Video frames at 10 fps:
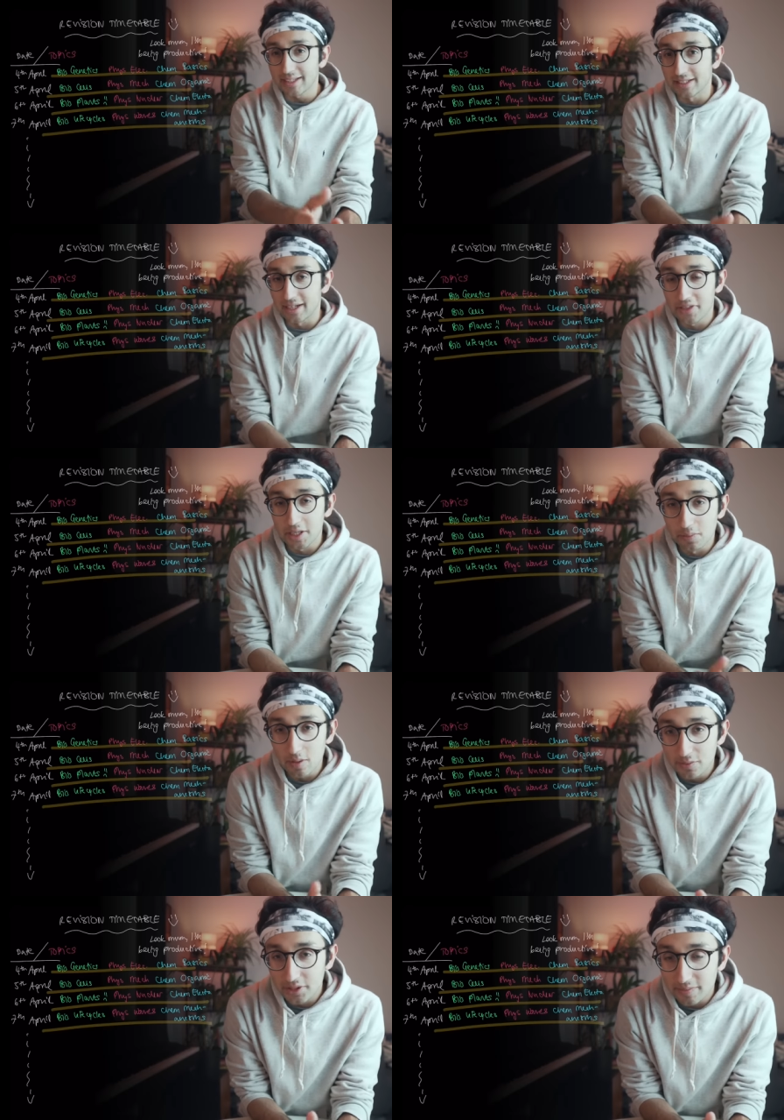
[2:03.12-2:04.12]
Secondly, I think a
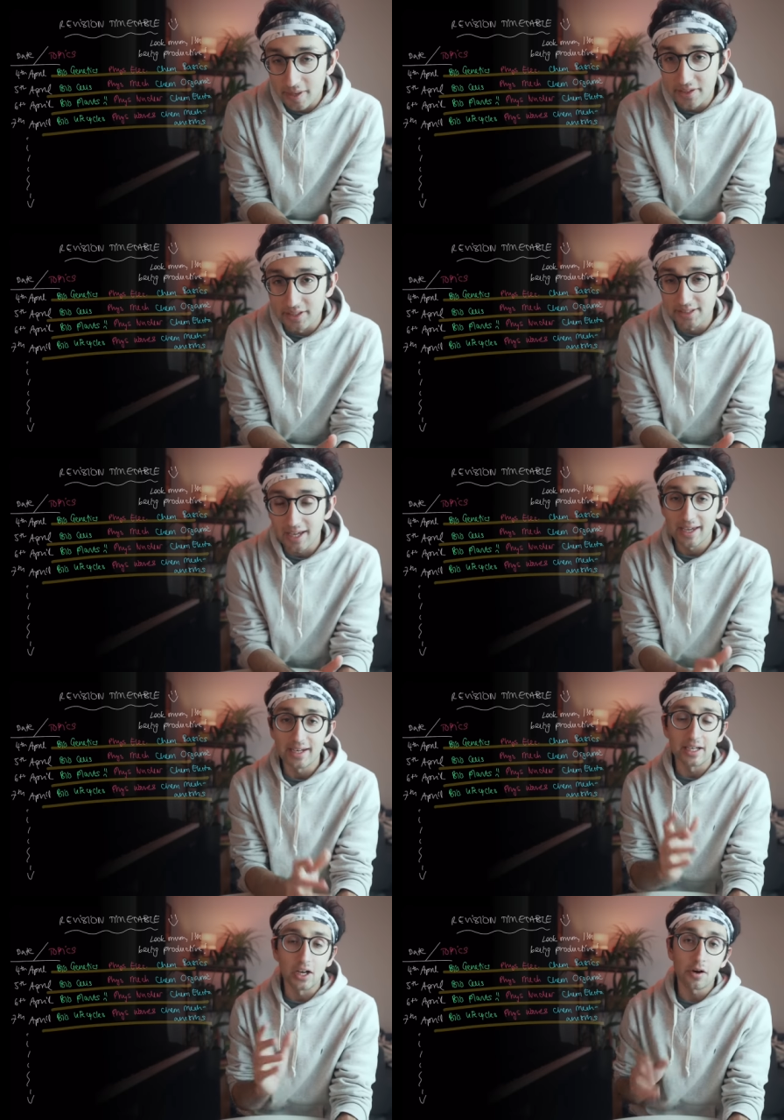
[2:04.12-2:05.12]
problem with this method is that
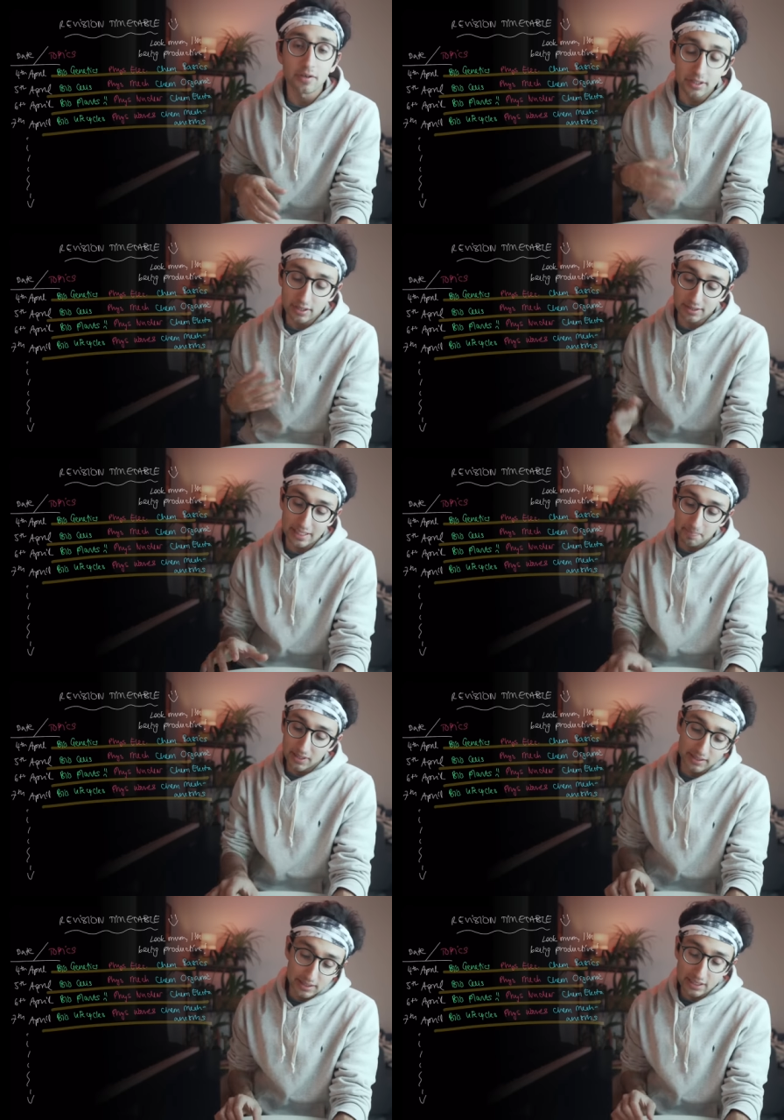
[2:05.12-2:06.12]
it encourages us
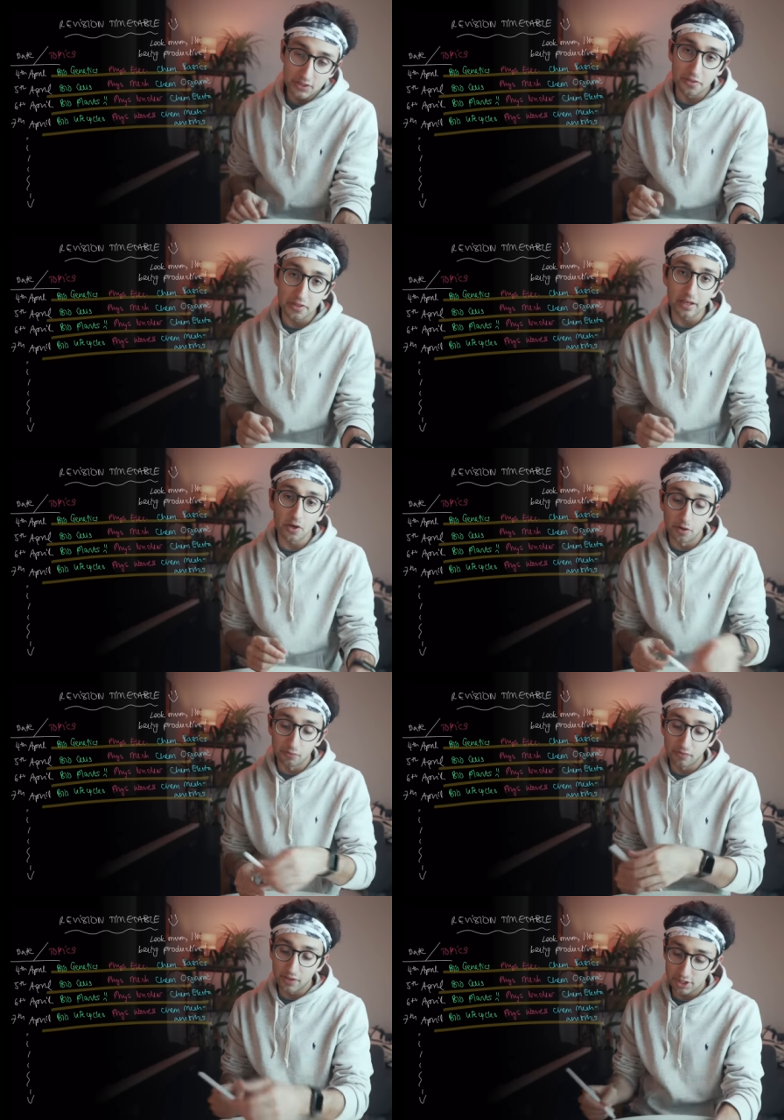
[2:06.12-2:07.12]
implicitly to think
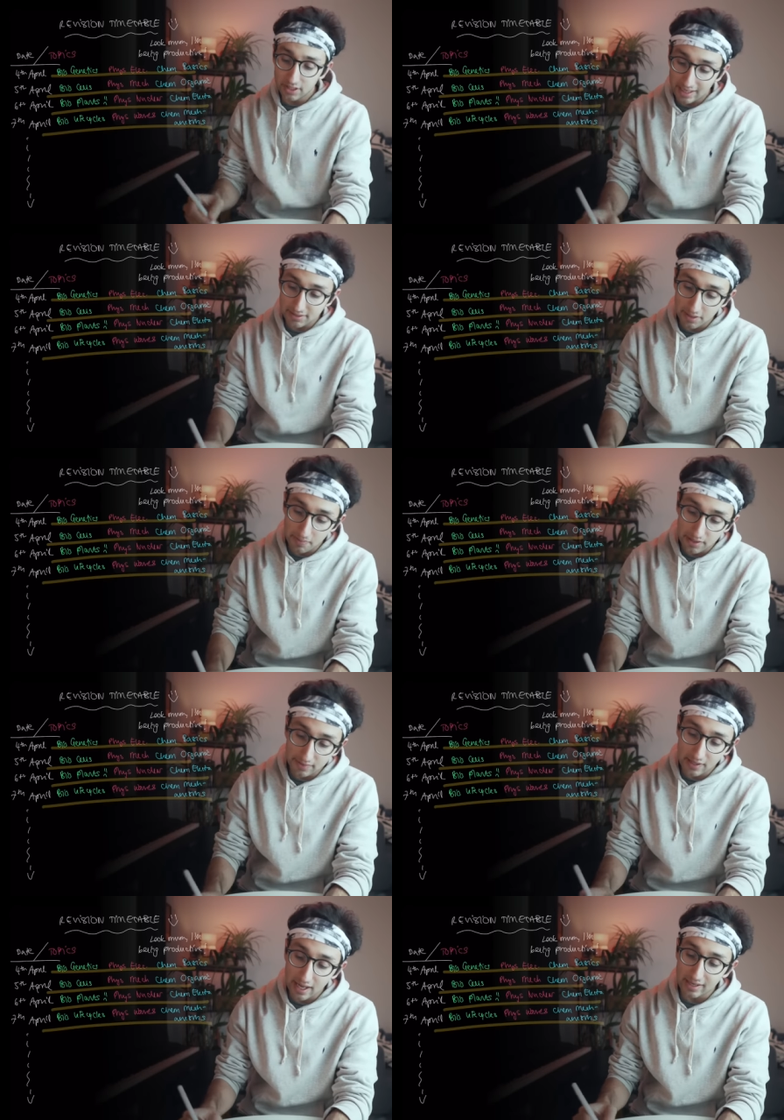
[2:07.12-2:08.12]
of revision as
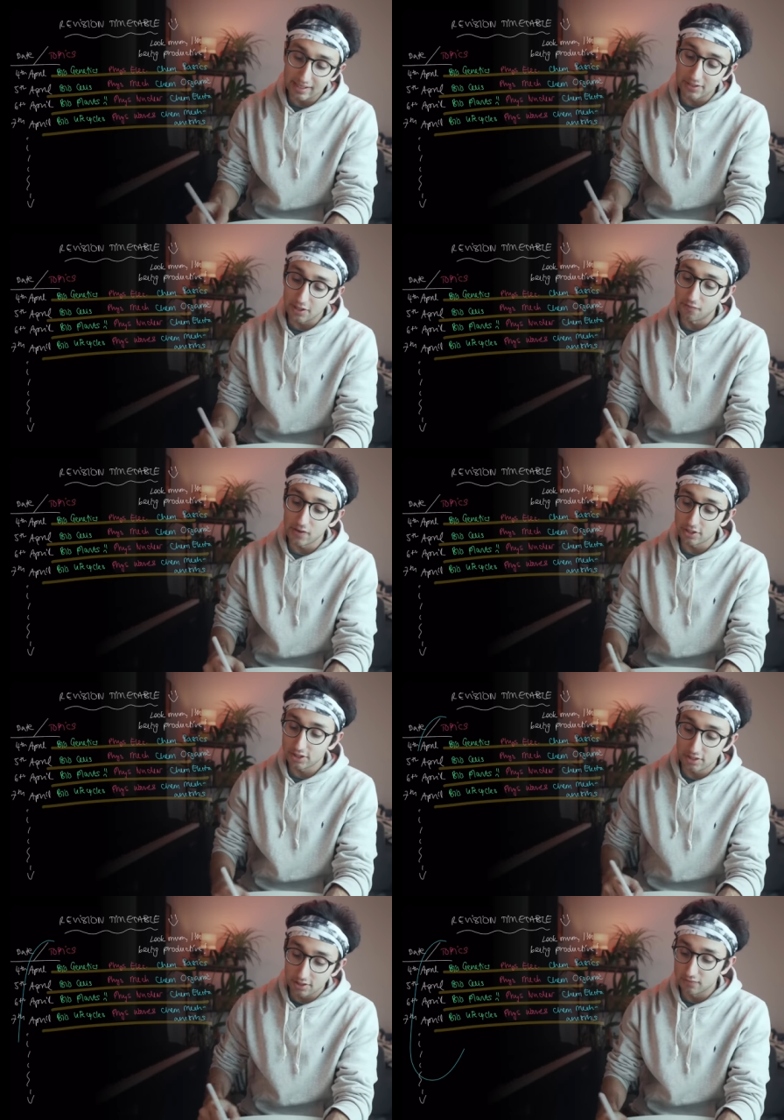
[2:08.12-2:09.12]
something that is a
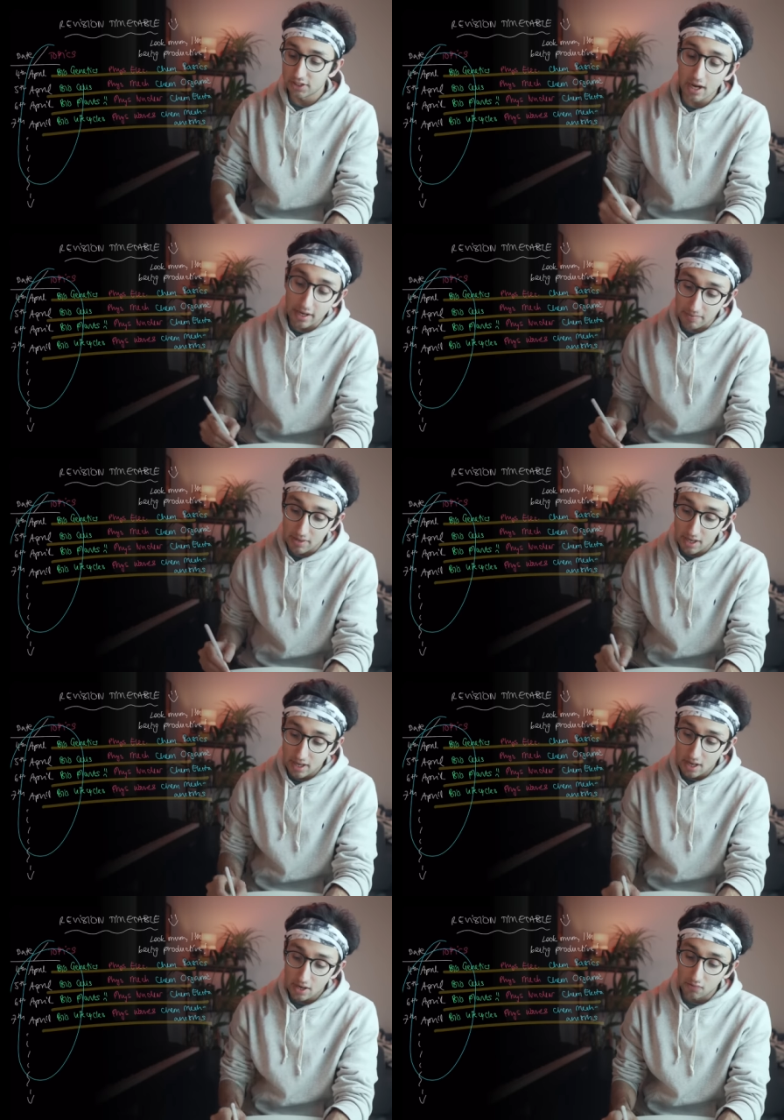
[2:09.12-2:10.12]
function of time
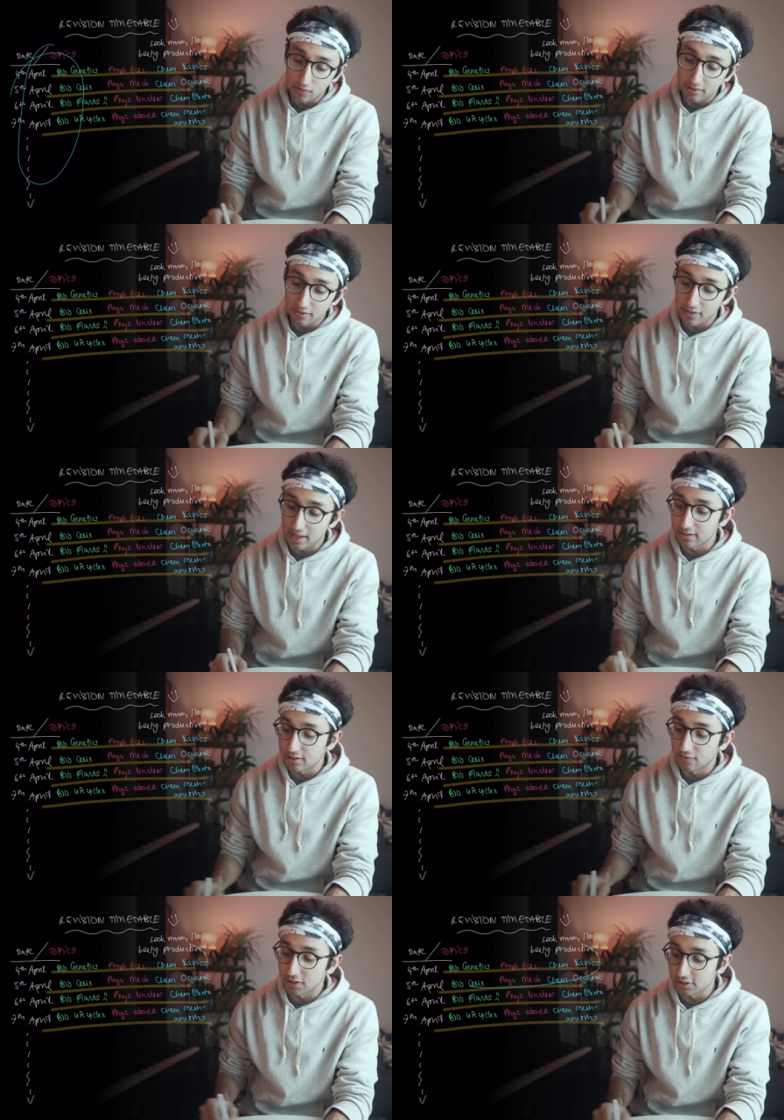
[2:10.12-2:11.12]
rather
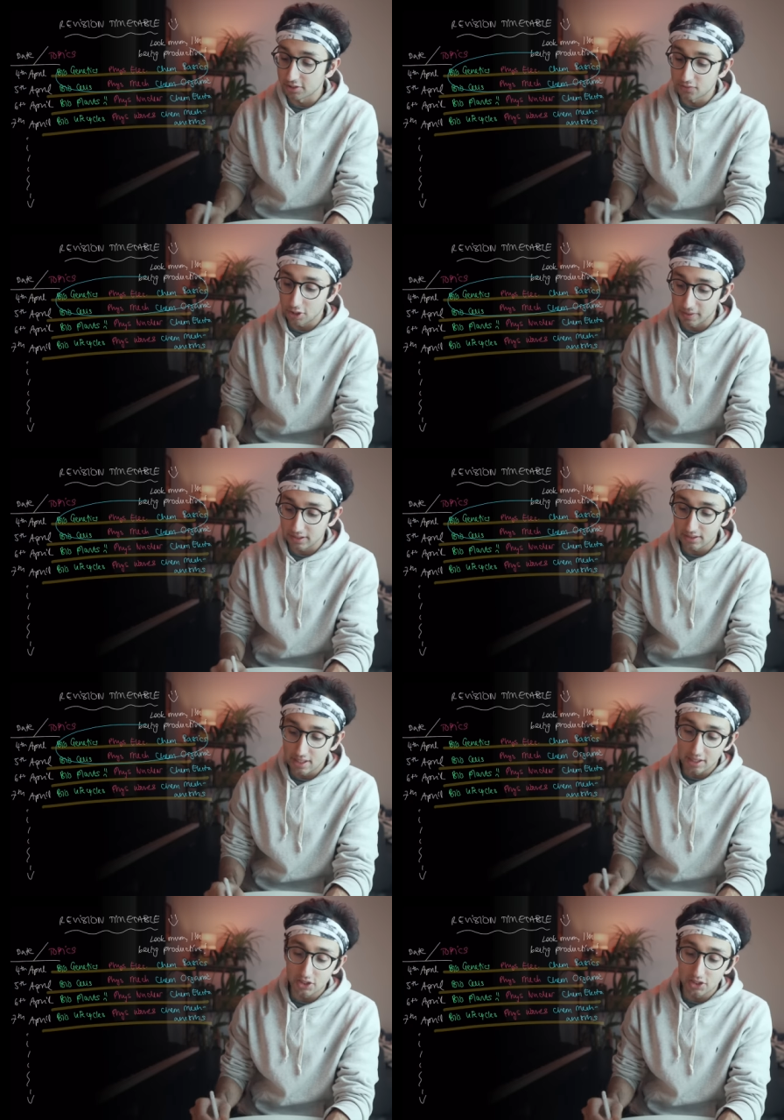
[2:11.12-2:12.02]
than a function of topics.